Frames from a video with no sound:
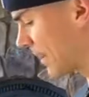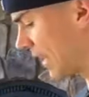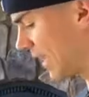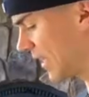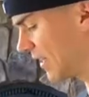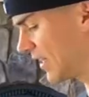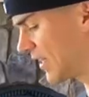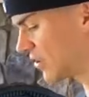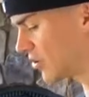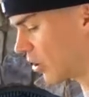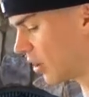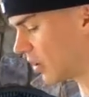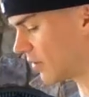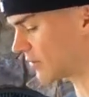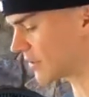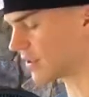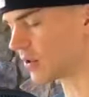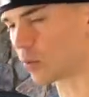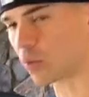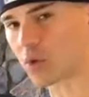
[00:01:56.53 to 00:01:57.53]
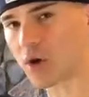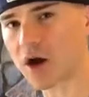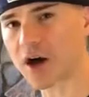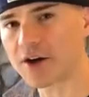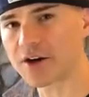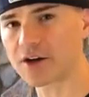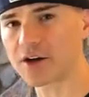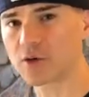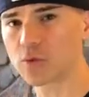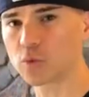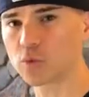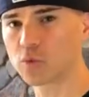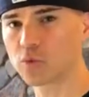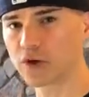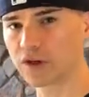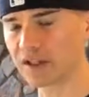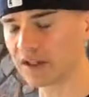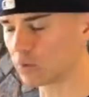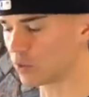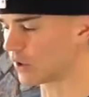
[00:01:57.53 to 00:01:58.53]
it dissolves in the water
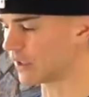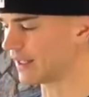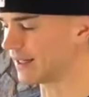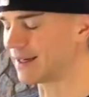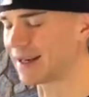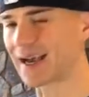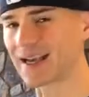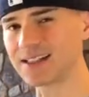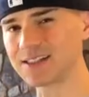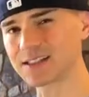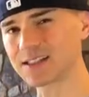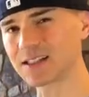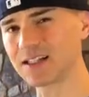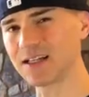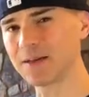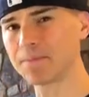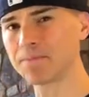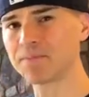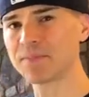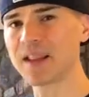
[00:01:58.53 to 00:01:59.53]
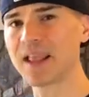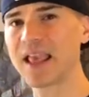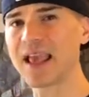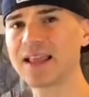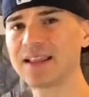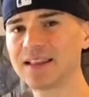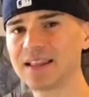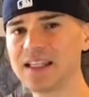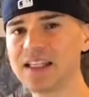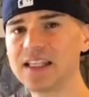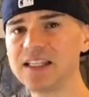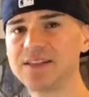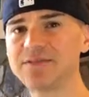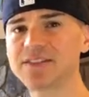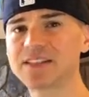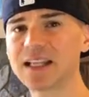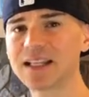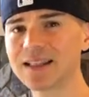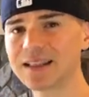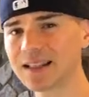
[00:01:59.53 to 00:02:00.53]
really, really nicely and
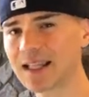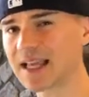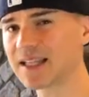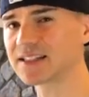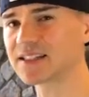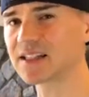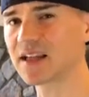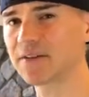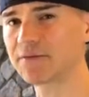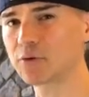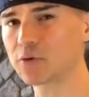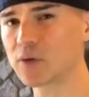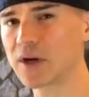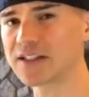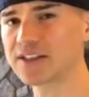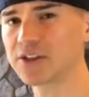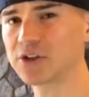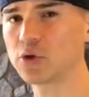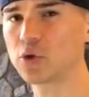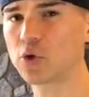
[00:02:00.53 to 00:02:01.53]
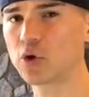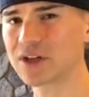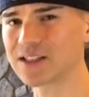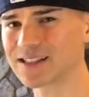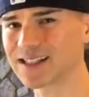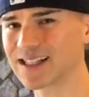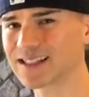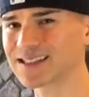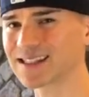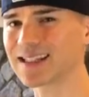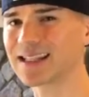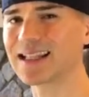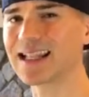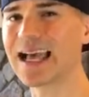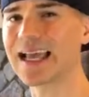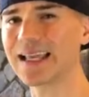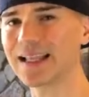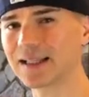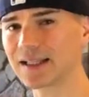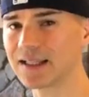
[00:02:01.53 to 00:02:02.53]
leaves less of a residue or is less
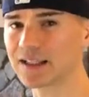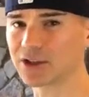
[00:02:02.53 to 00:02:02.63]
likely